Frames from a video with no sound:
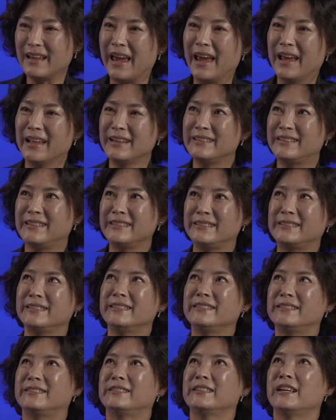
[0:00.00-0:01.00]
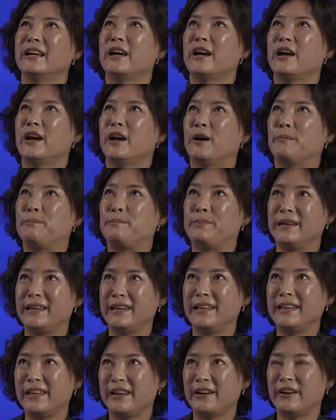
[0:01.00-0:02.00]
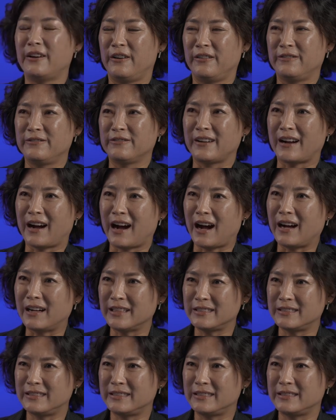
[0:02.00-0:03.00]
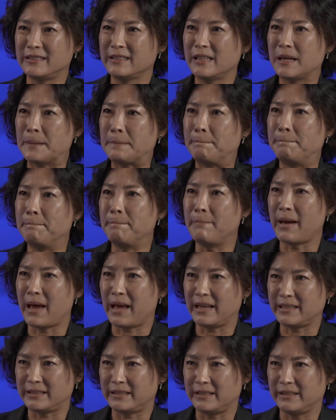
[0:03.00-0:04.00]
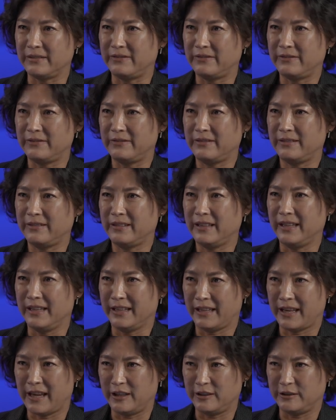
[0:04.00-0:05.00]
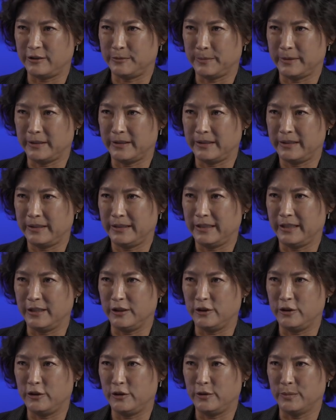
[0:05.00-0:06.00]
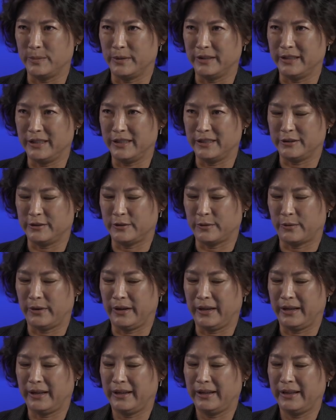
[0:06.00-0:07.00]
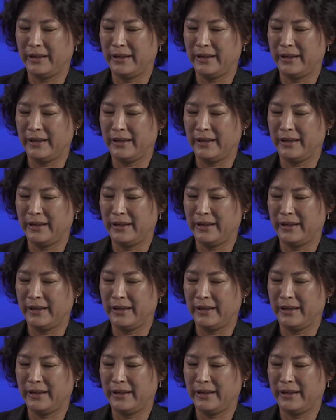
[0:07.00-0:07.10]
And this is a beginning of God's massive engagement in human history.